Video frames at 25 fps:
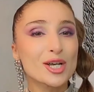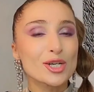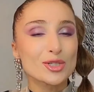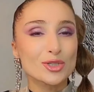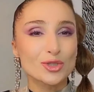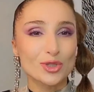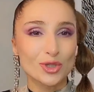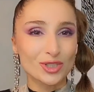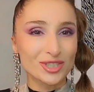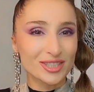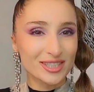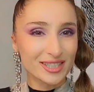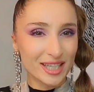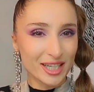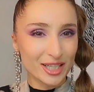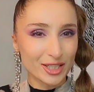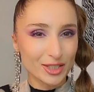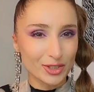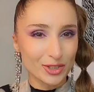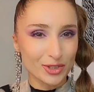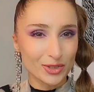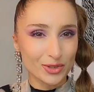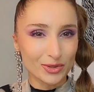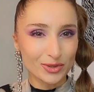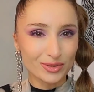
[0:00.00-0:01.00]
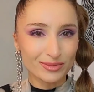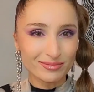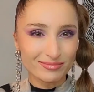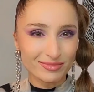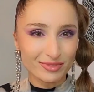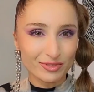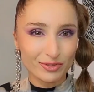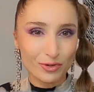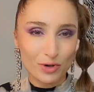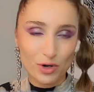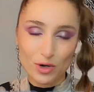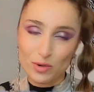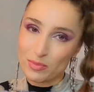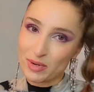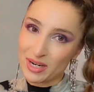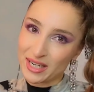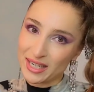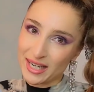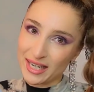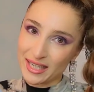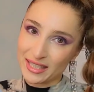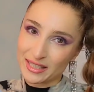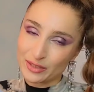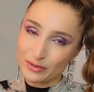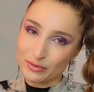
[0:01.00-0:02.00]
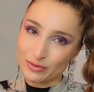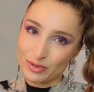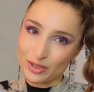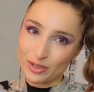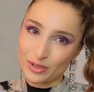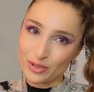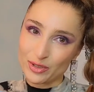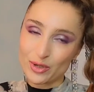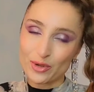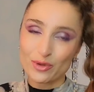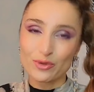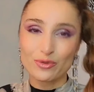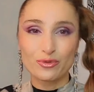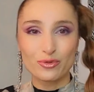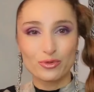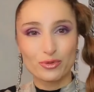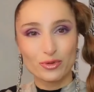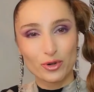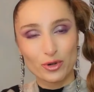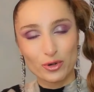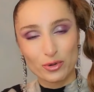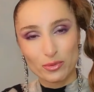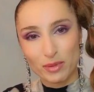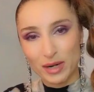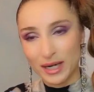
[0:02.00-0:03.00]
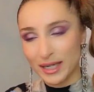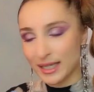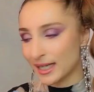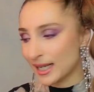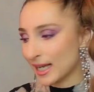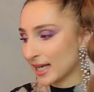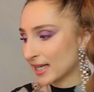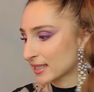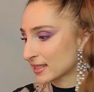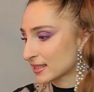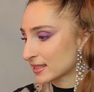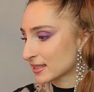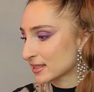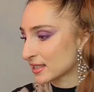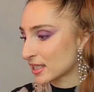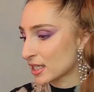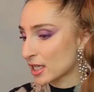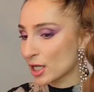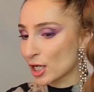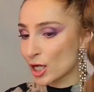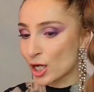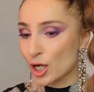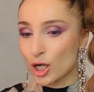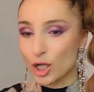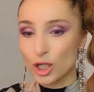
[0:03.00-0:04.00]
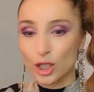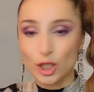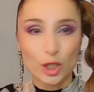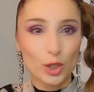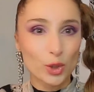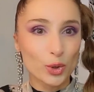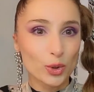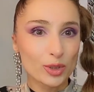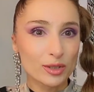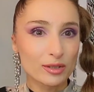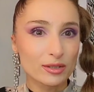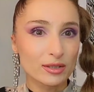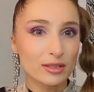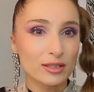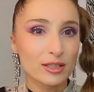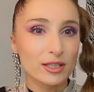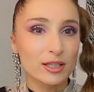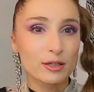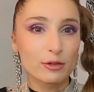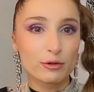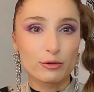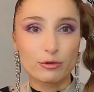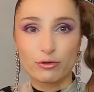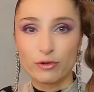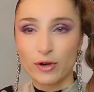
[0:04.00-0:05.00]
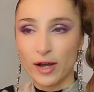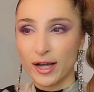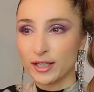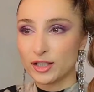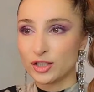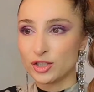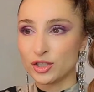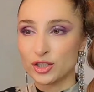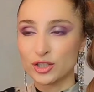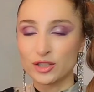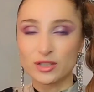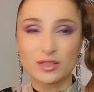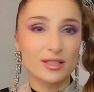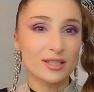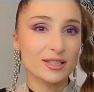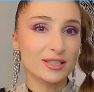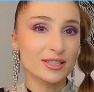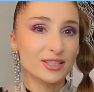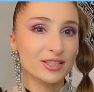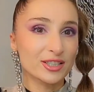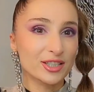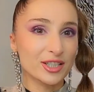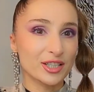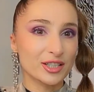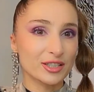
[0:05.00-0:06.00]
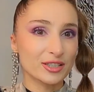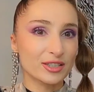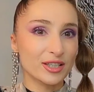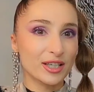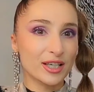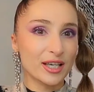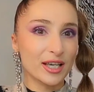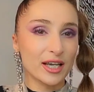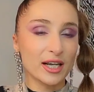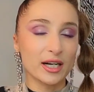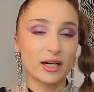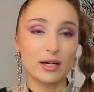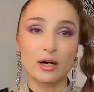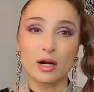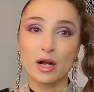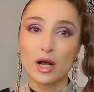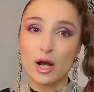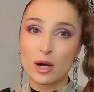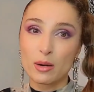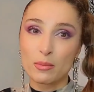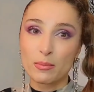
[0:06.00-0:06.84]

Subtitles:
So stay tuned for my next video, for my next look, fashion, skincare.